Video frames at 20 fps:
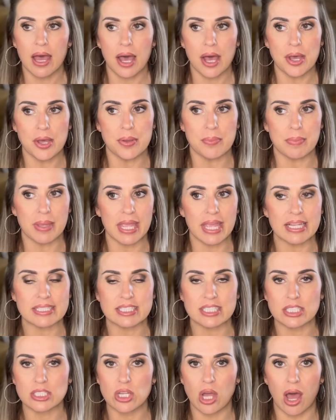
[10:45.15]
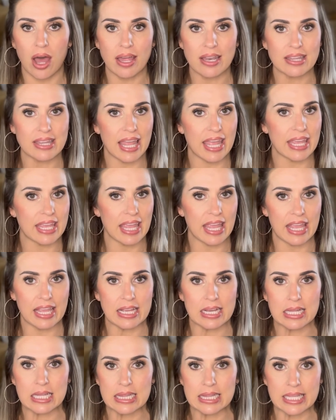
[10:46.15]
Um, it's not like
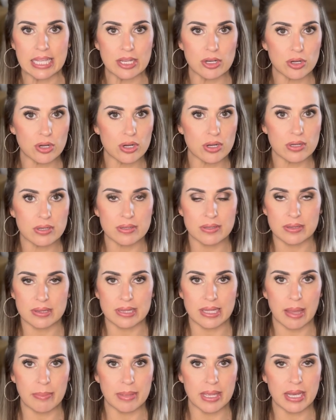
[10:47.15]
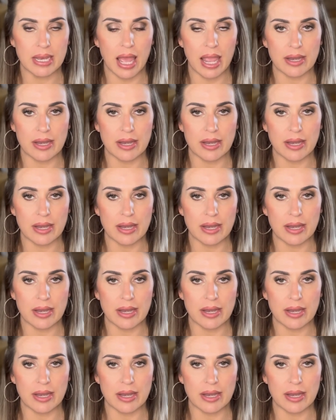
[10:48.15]
a cleaner lemon.